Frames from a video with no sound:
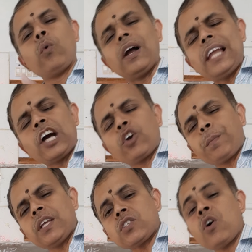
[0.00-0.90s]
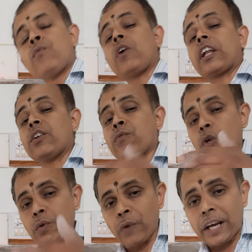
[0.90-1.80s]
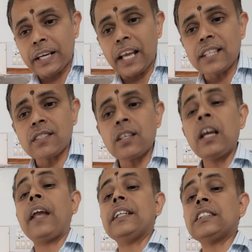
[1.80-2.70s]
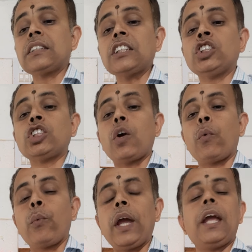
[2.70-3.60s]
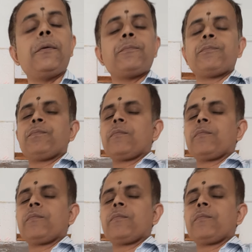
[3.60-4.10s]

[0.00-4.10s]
1 lakh rupees for an 45 days. In a such a way,